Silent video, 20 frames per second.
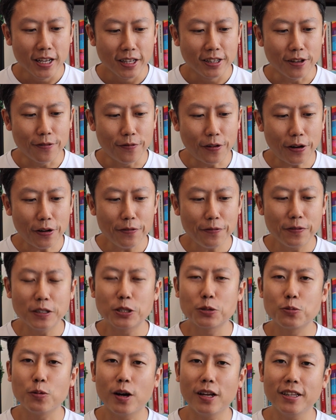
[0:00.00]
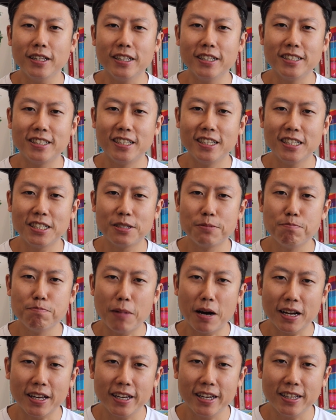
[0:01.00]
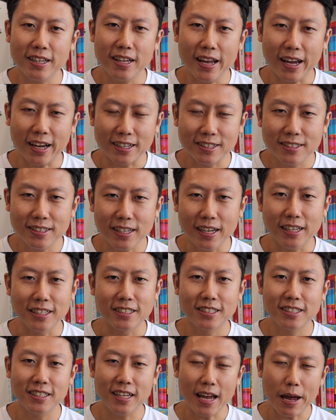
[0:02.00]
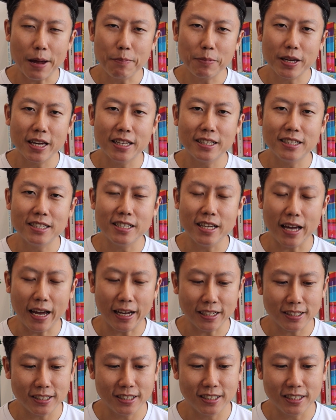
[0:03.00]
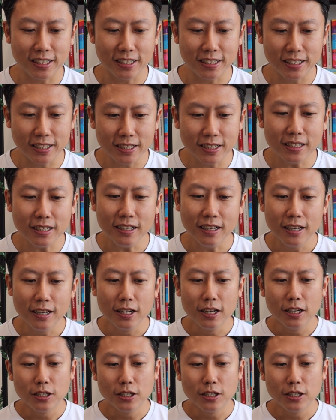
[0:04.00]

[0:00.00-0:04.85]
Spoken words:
The very first one is this Market Access, MKTX is the ticker.